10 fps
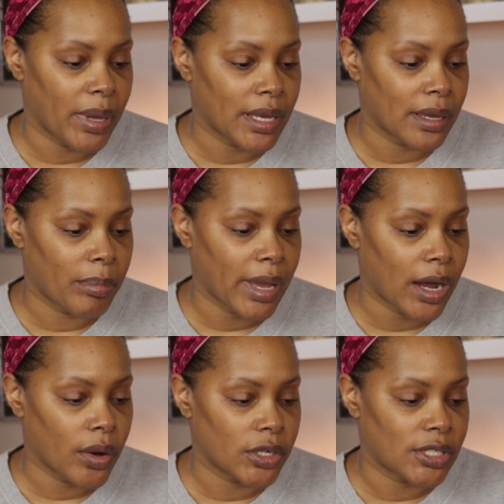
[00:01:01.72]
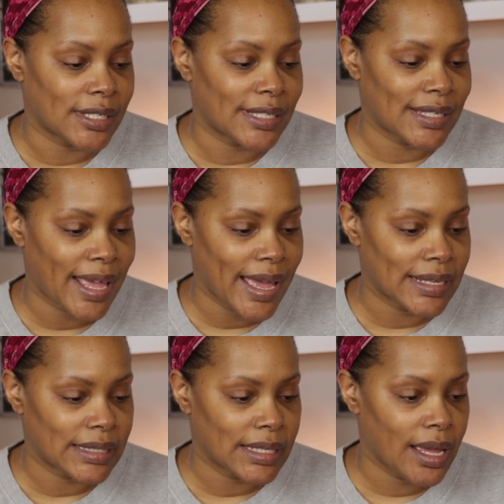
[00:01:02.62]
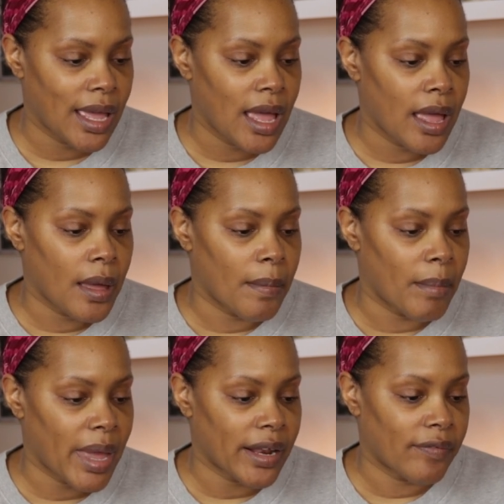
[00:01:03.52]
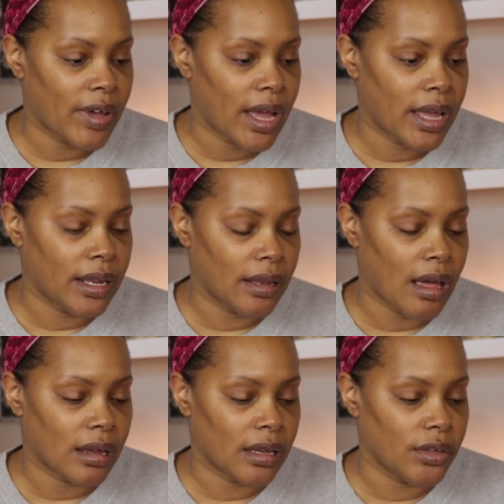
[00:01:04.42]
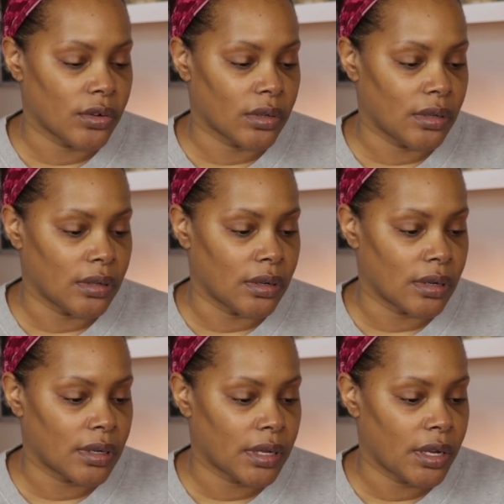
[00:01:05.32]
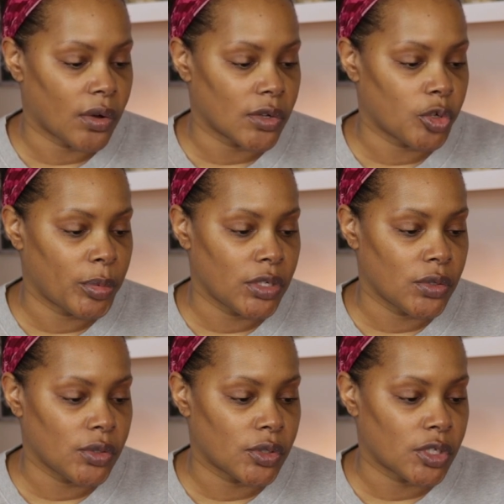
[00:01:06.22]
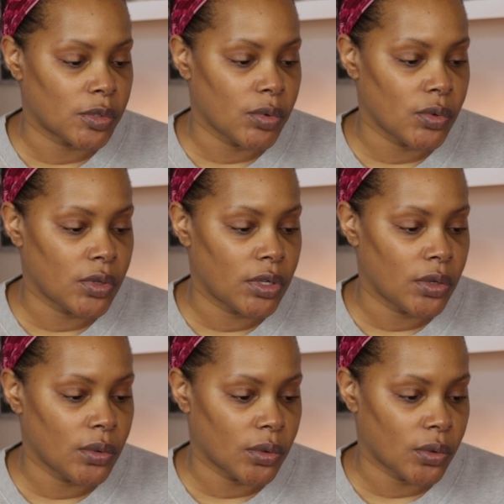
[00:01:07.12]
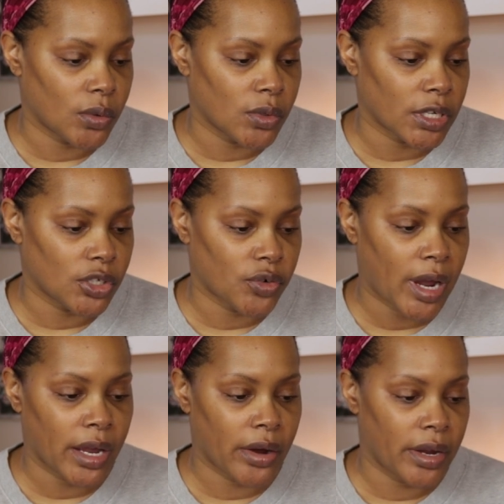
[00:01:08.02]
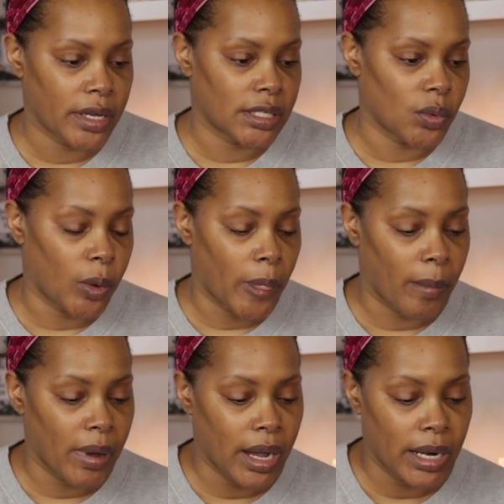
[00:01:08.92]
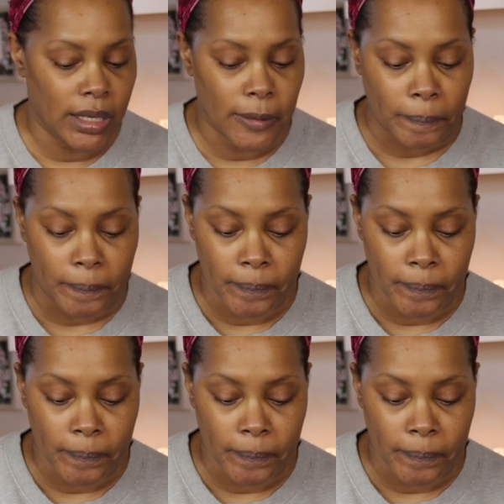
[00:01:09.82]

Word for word: baking powder to set, mattify, and lock in your look. Can also be used to smooth cuticles and dry areas on the body.